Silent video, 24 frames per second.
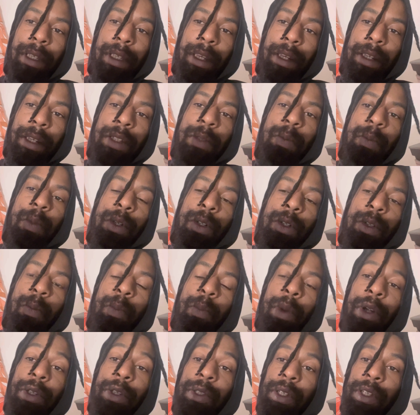and his
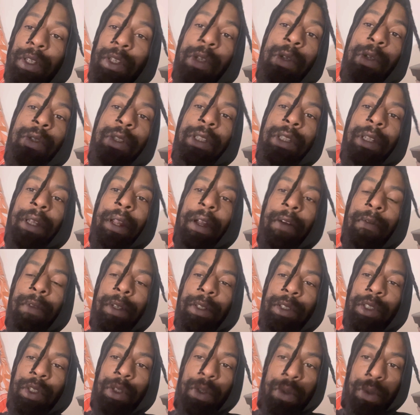persecution of the
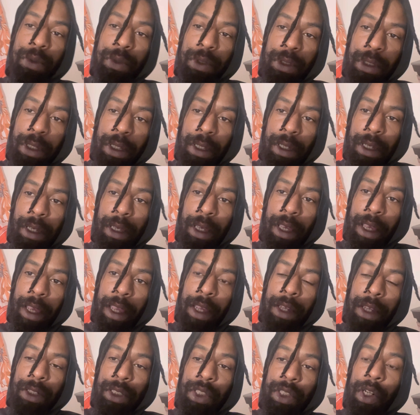Jews
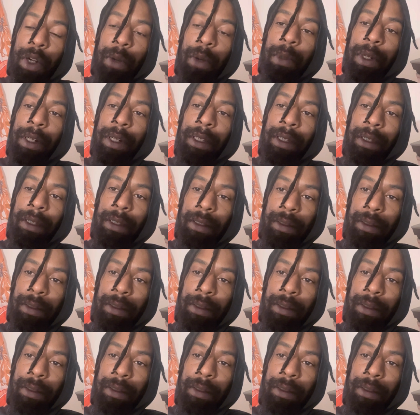in Germany.